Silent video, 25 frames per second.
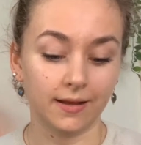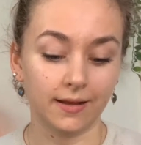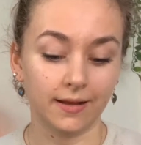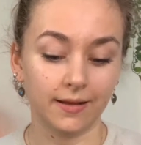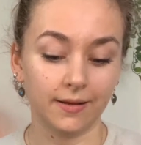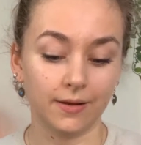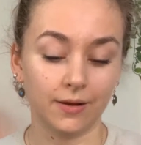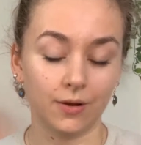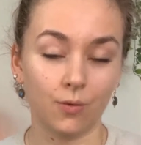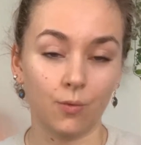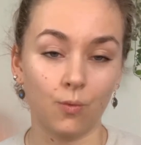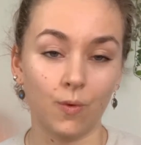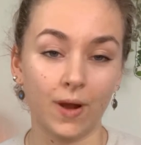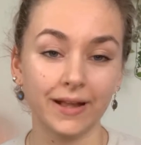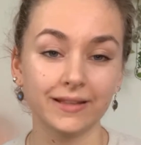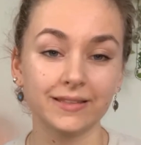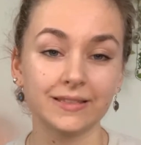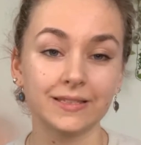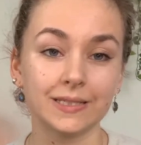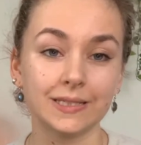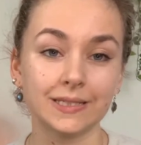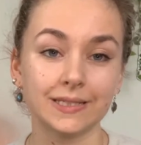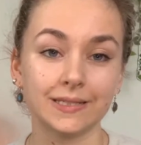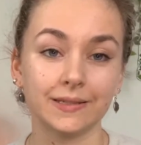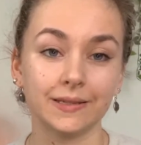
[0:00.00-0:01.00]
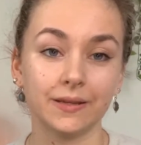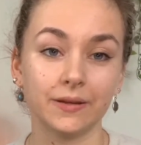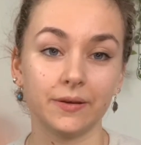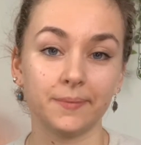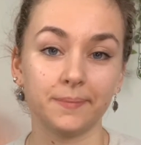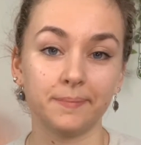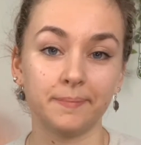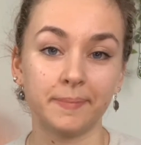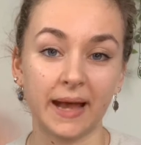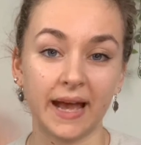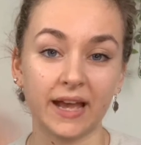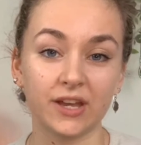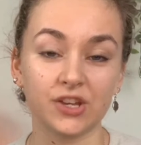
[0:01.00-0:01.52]
what
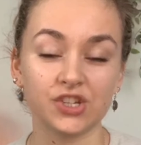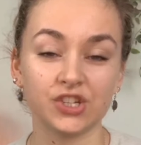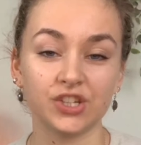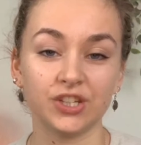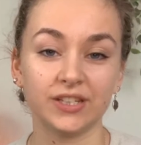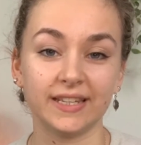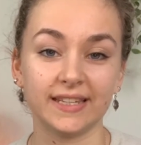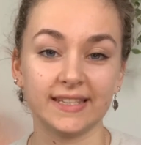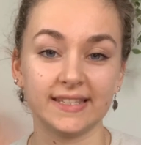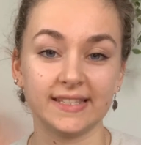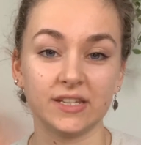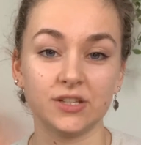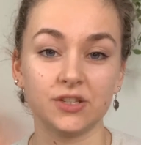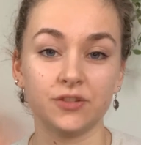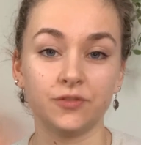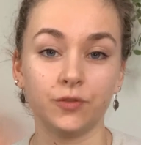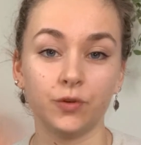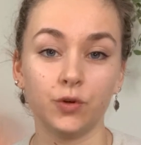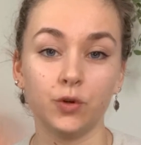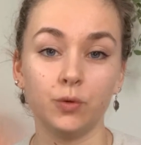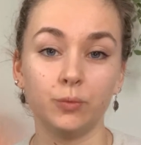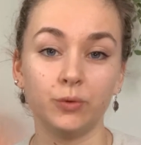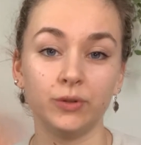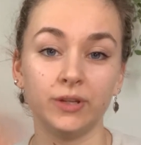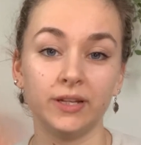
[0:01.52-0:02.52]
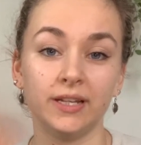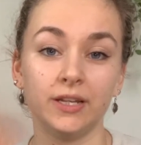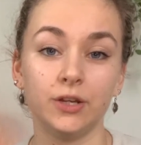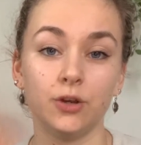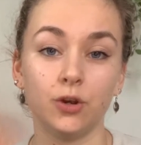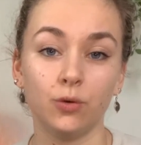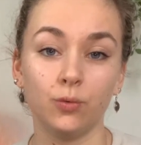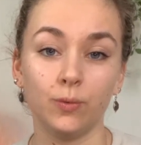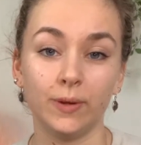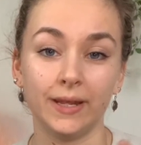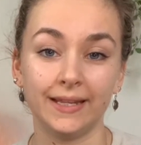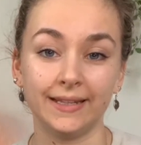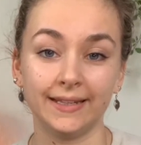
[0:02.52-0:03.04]
passion is this full moon in
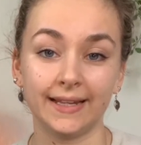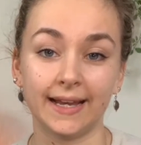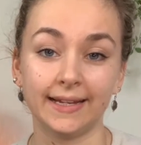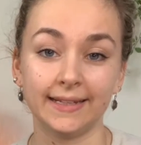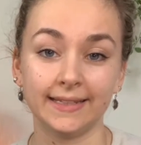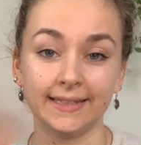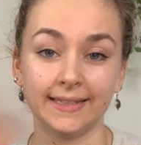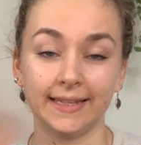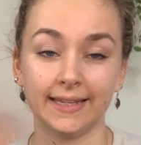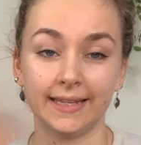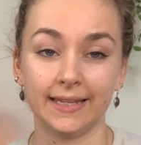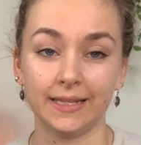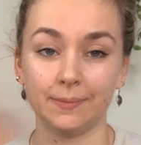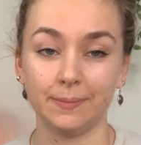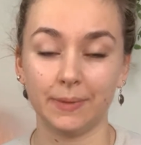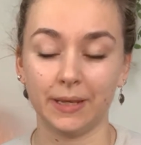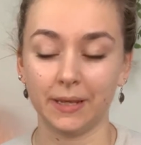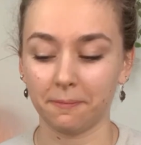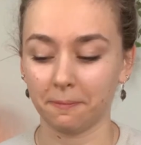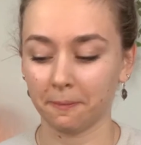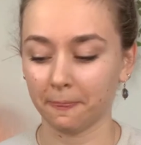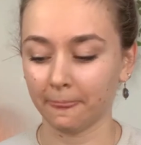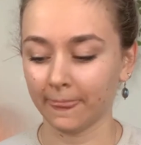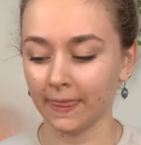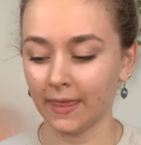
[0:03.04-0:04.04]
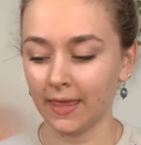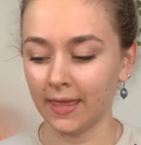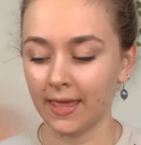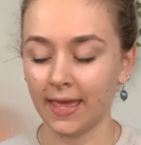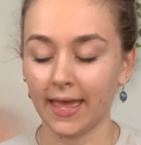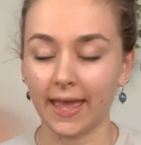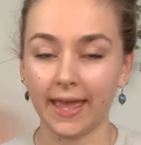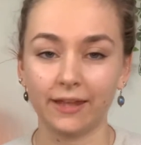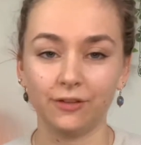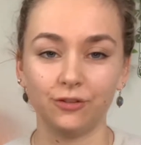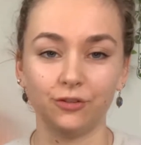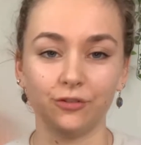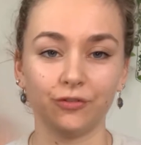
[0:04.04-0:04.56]
Leo reigniting in me?
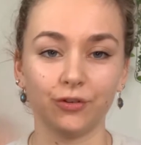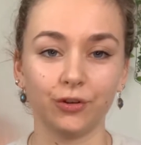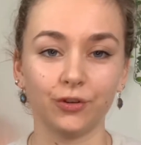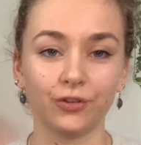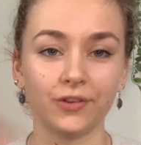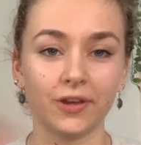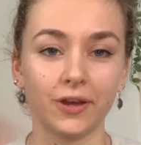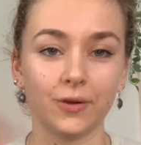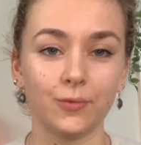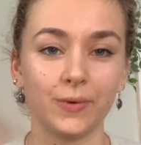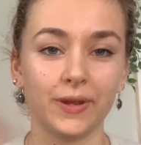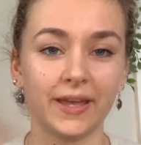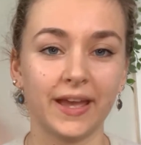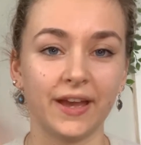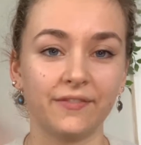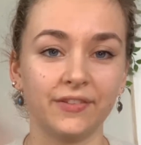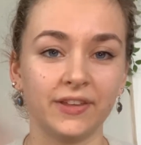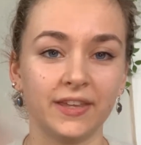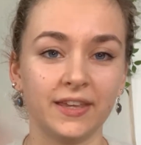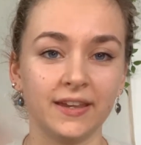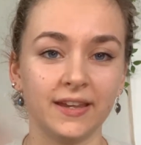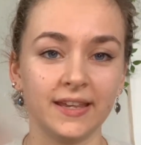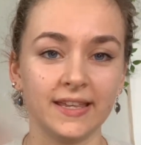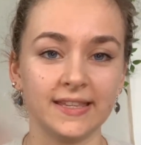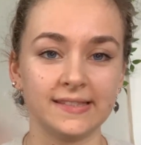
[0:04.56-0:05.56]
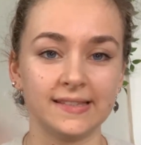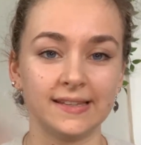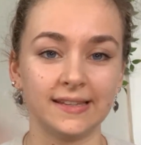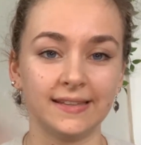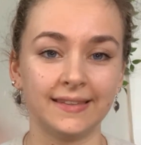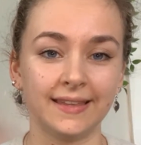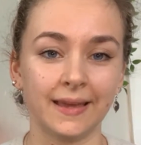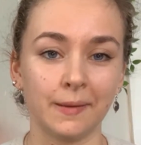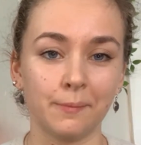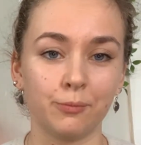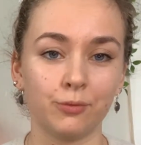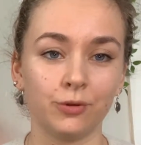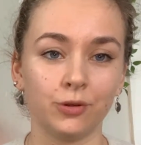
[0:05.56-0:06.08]
And the first card we have here is the
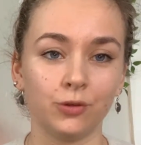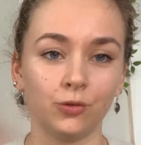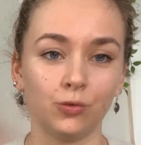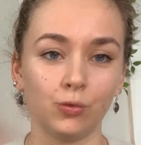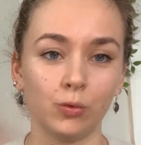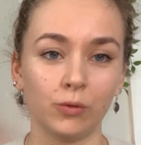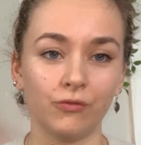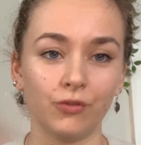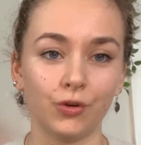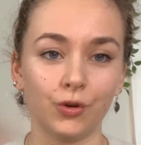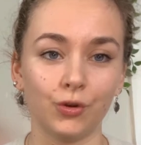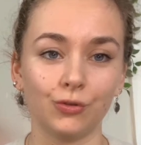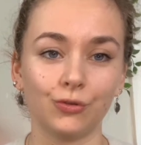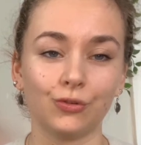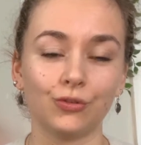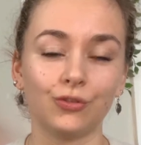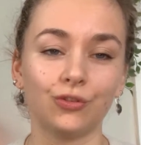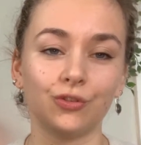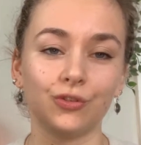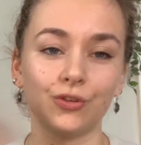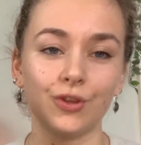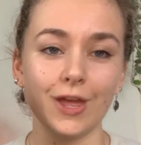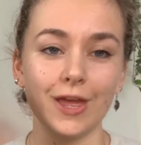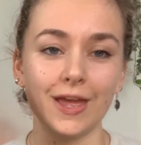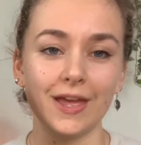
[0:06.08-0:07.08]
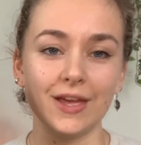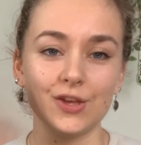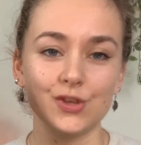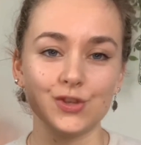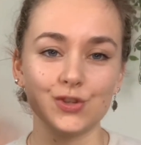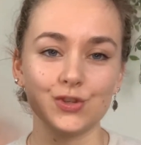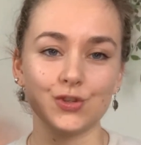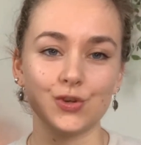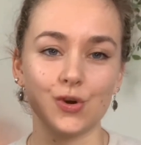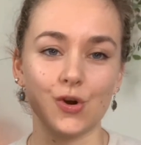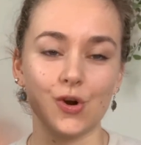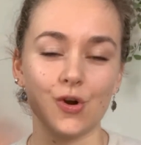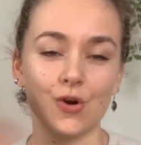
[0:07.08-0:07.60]
Temperance reversed.
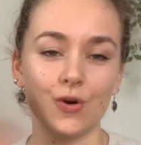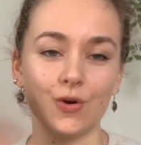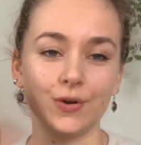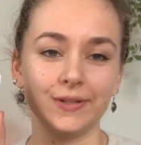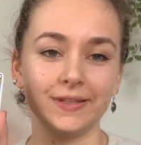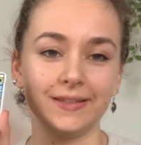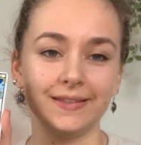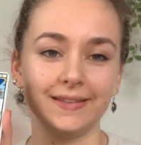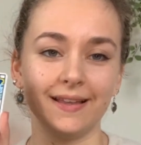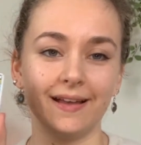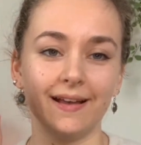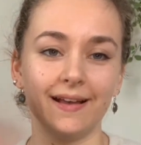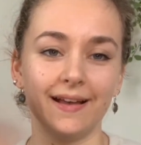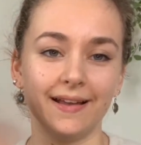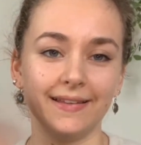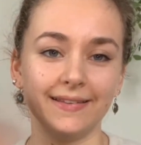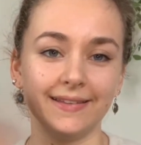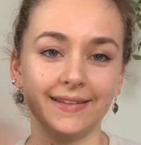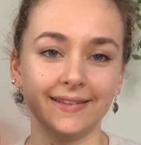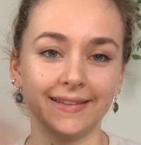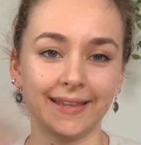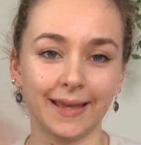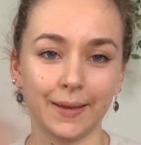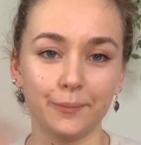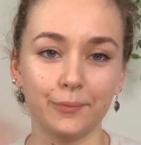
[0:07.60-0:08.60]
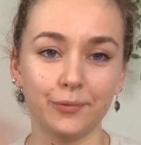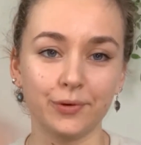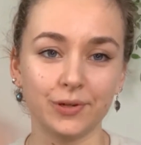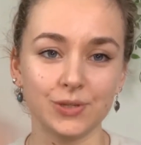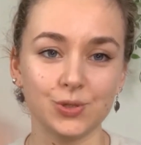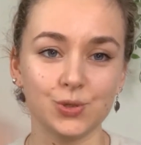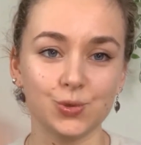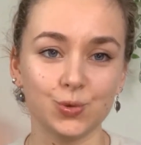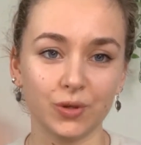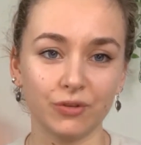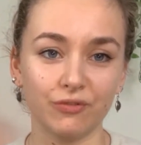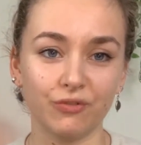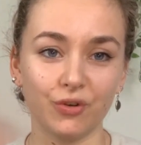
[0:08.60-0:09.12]
So the
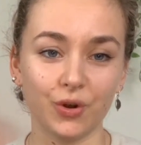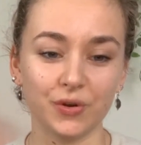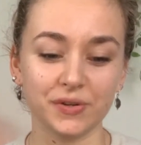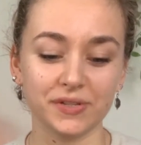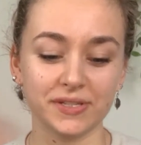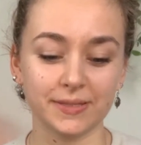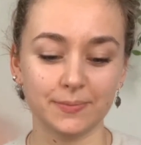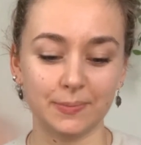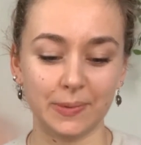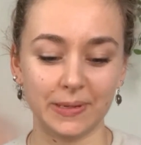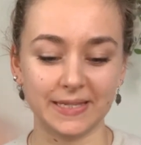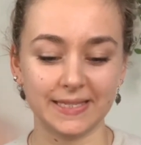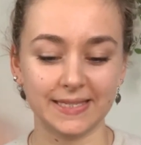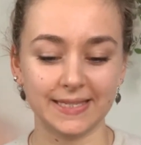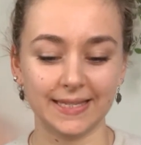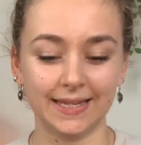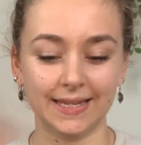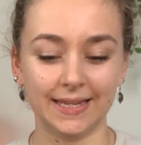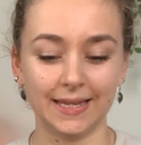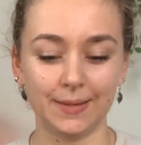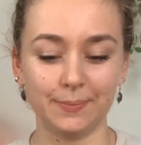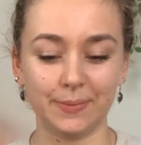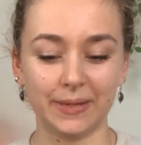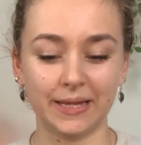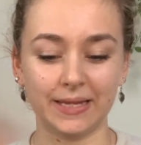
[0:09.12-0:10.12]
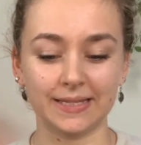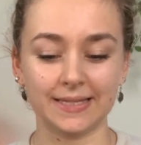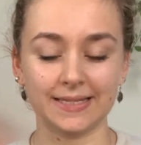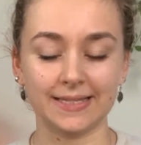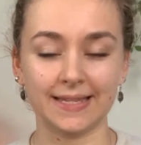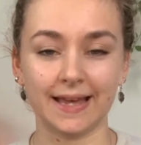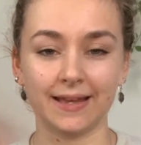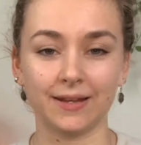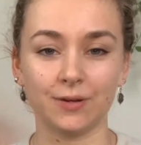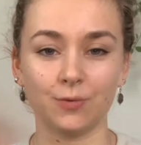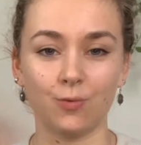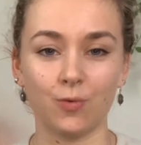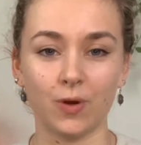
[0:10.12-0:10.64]
Temperance reversed basically means
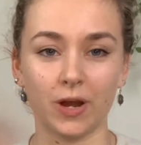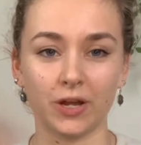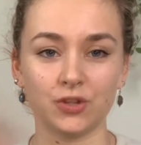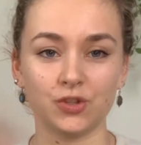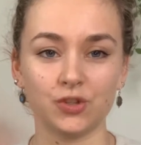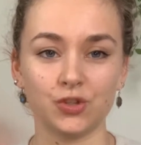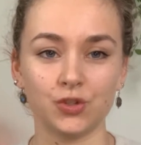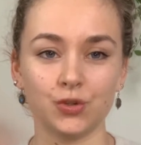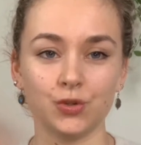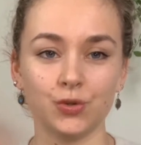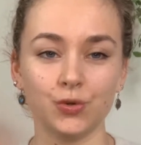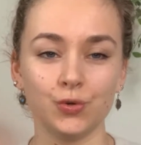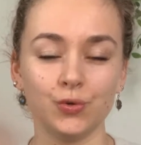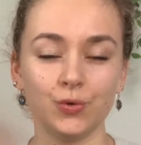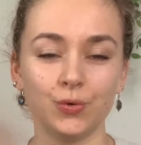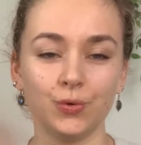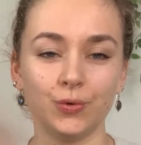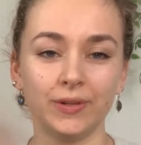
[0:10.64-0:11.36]
that what you